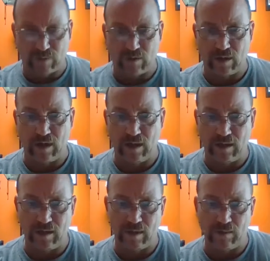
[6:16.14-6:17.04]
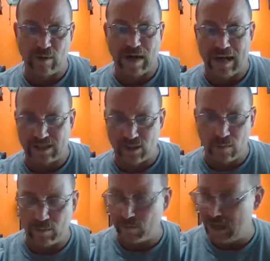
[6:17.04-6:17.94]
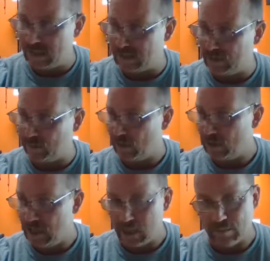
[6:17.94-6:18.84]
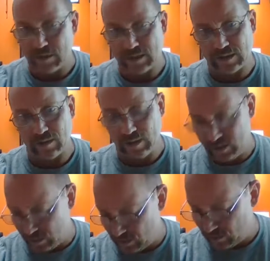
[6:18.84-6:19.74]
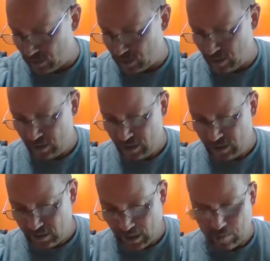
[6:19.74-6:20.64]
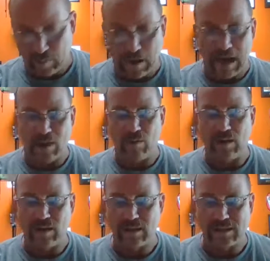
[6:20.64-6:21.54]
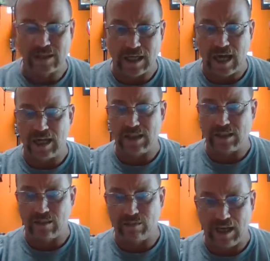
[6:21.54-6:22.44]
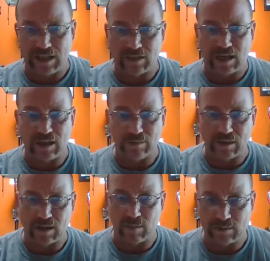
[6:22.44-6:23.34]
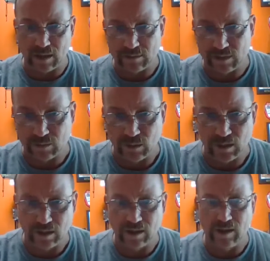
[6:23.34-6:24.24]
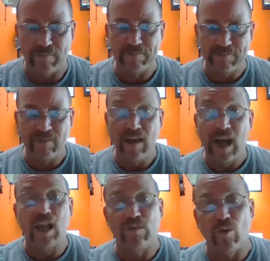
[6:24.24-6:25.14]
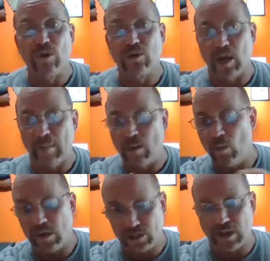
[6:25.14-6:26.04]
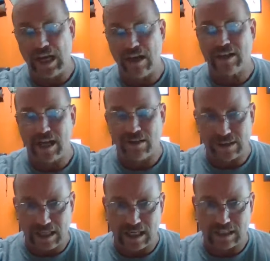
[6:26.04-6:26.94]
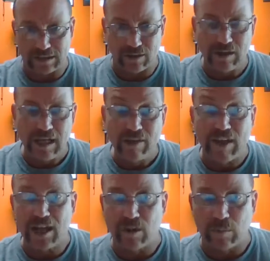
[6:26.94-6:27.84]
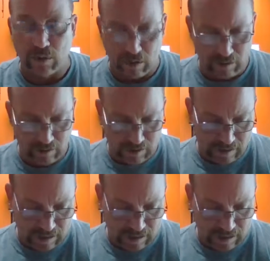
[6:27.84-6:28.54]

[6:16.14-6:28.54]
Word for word: for uh, uh, White Ass Open Racing. Bert Needham is going to uh, let me pilot one of his Tecates on the flat track up there a couple times this winter, and I look forward to it. I've been wanting to try out a Kawasaki, so thank you, Bert.